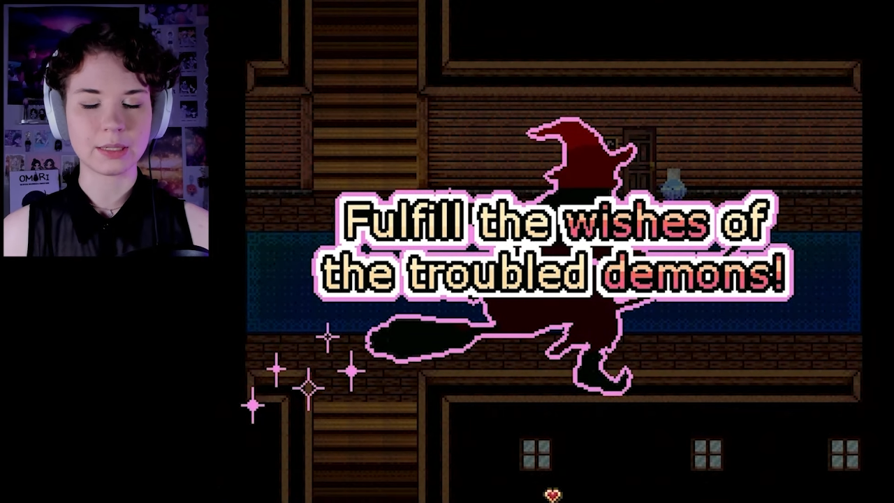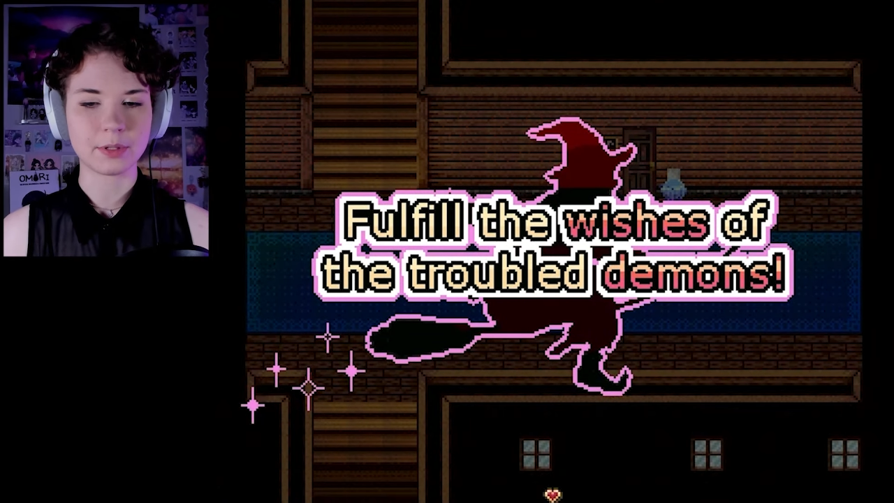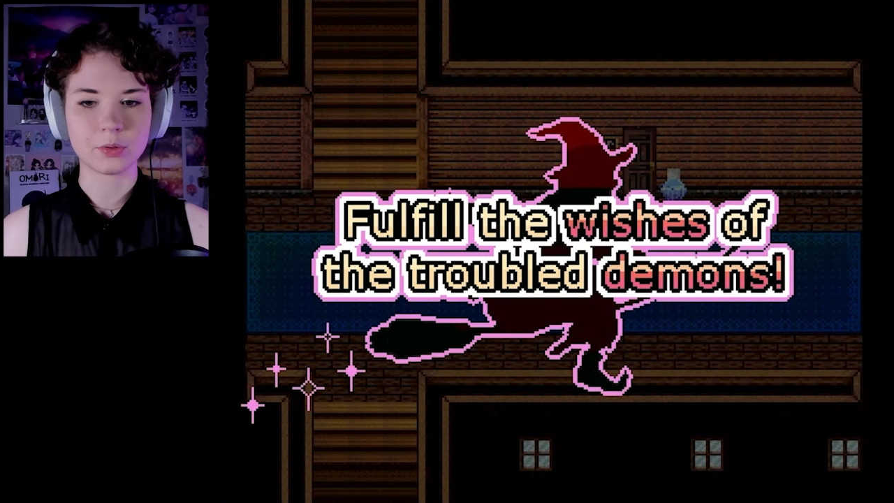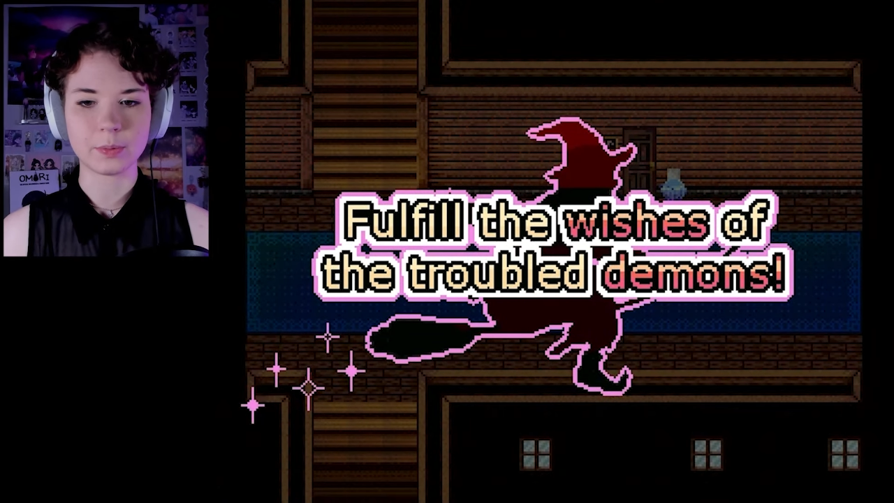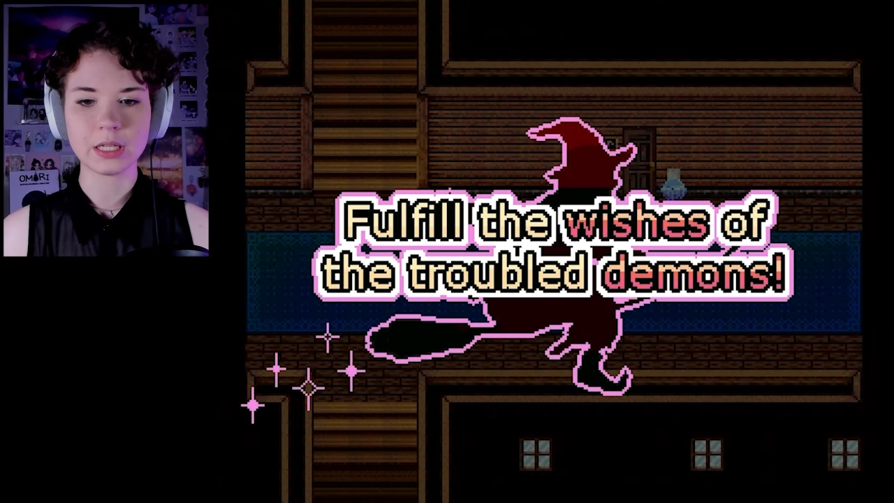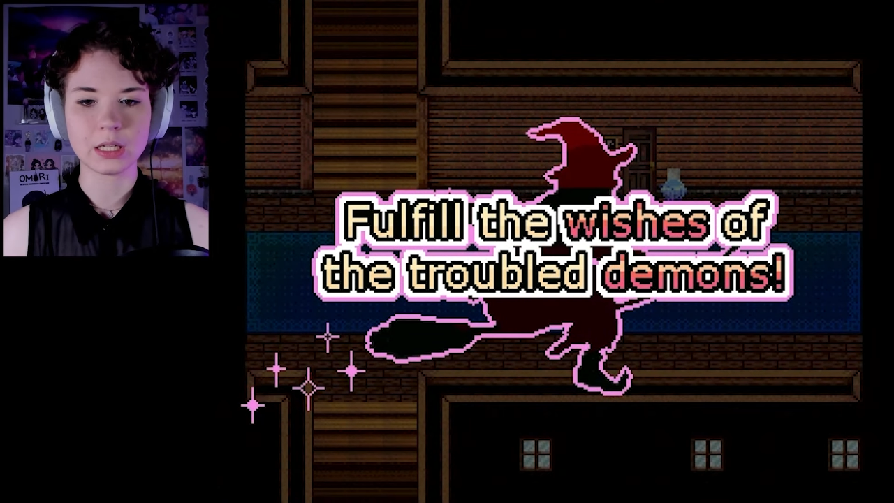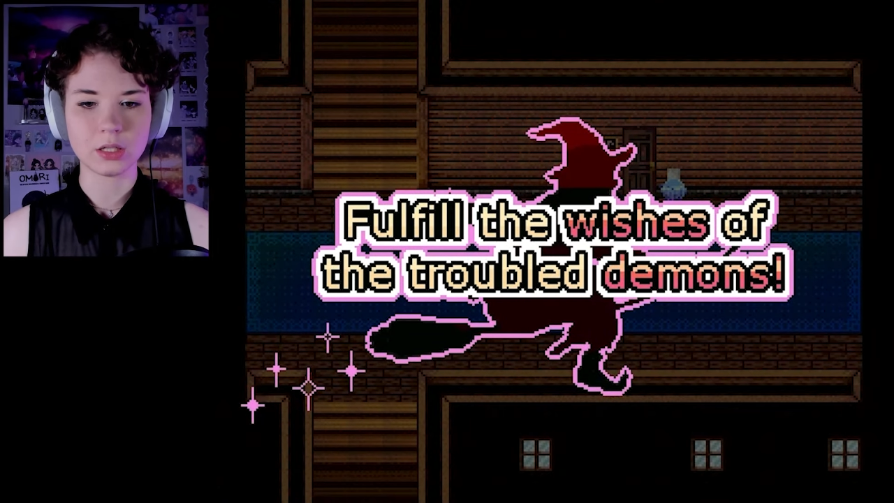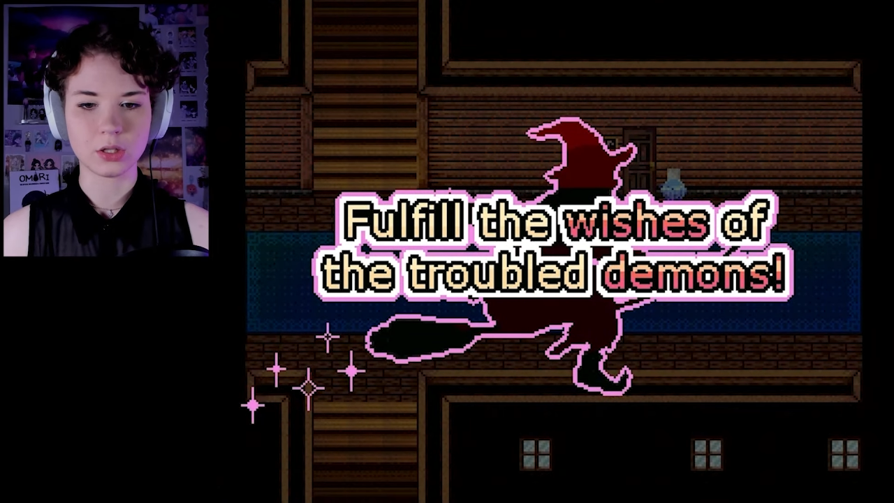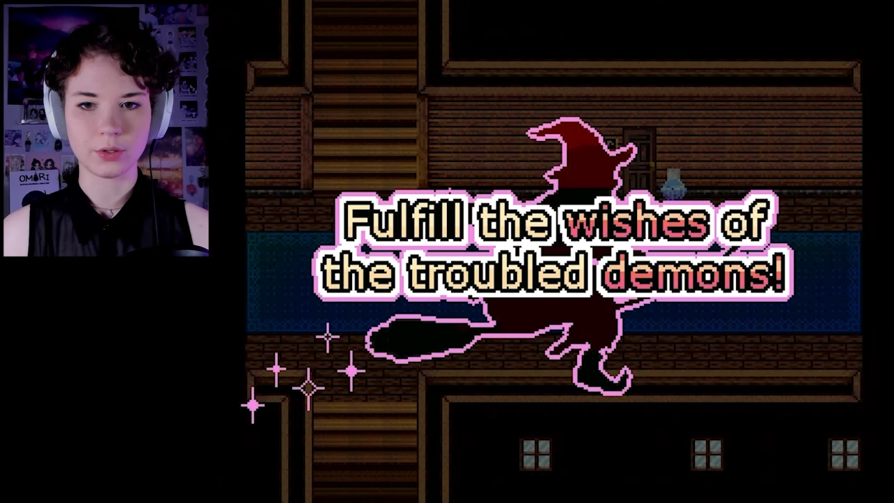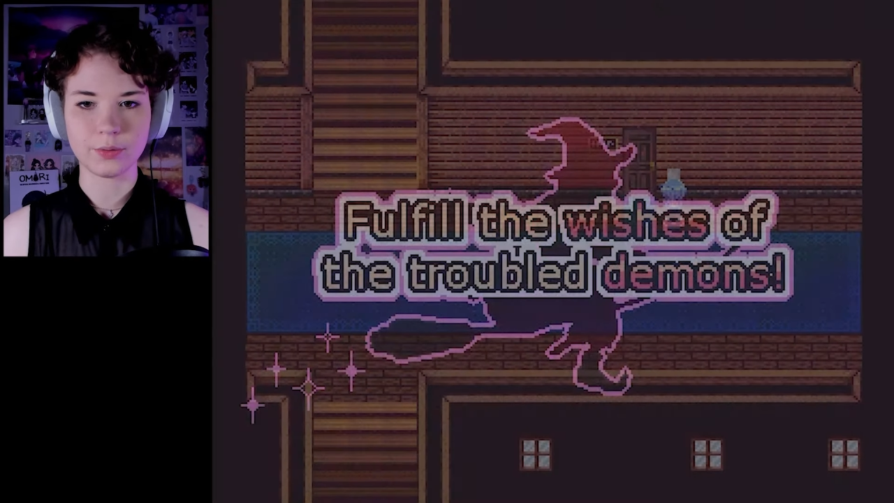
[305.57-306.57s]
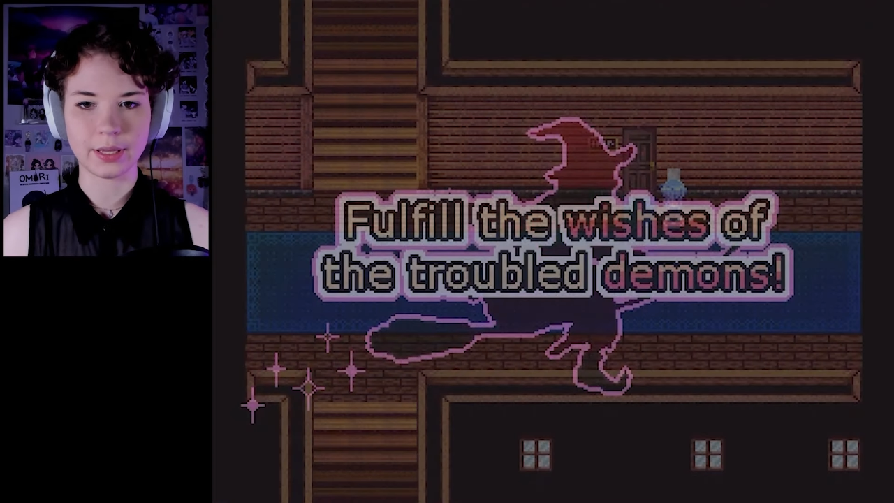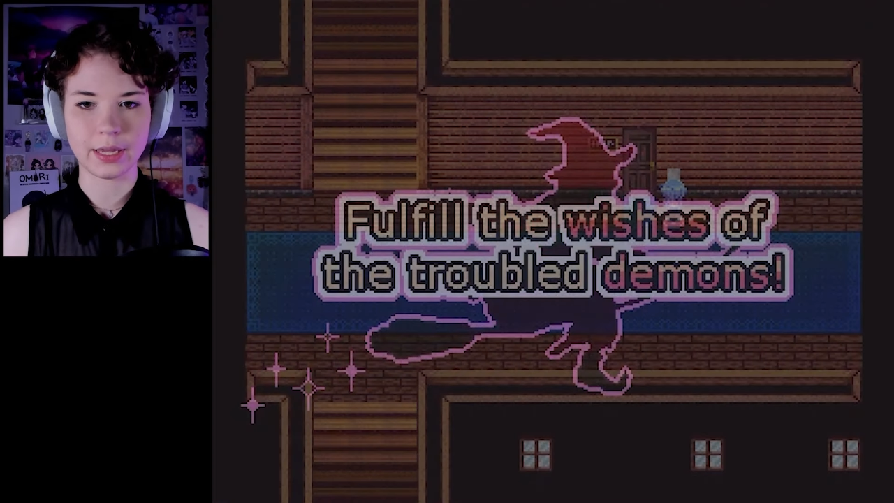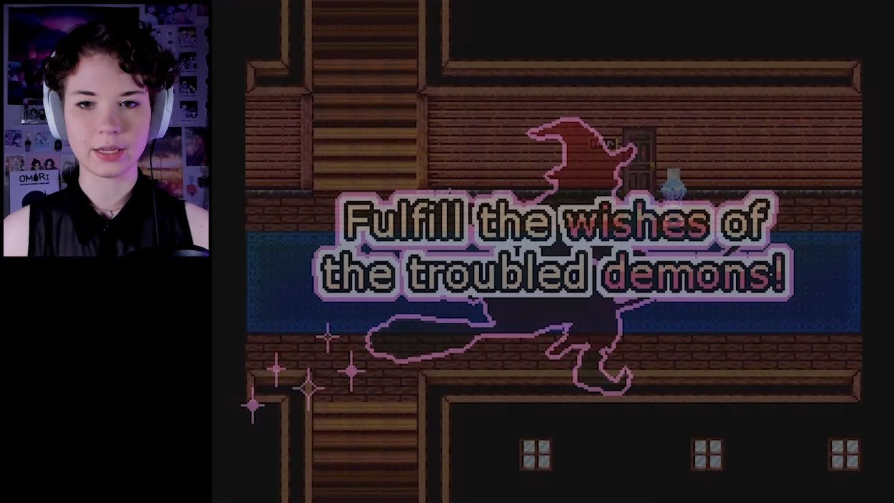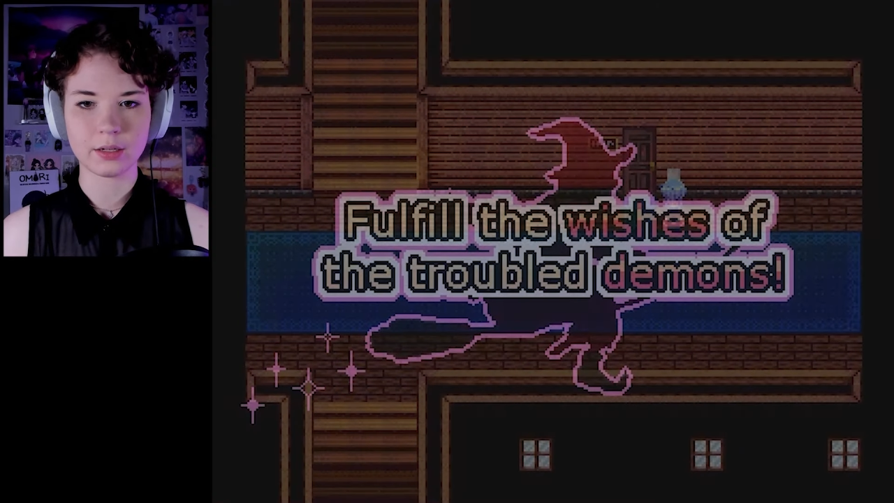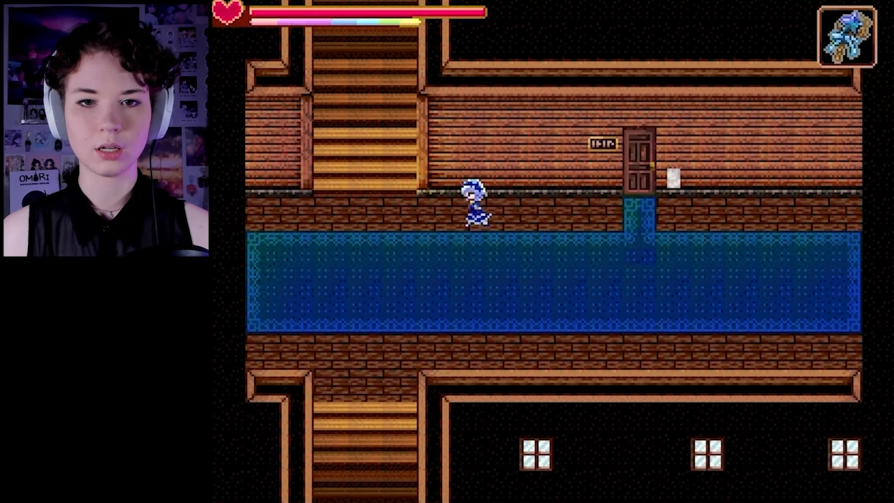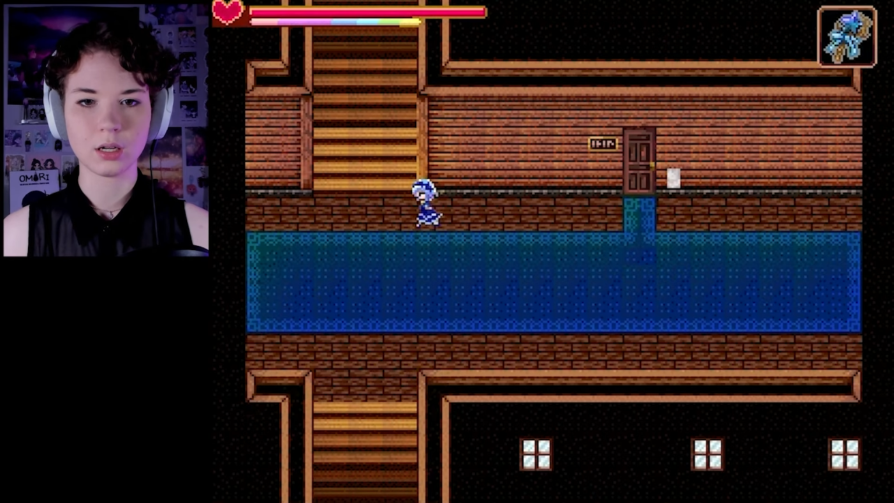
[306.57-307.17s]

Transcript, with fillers: demons. We can do that.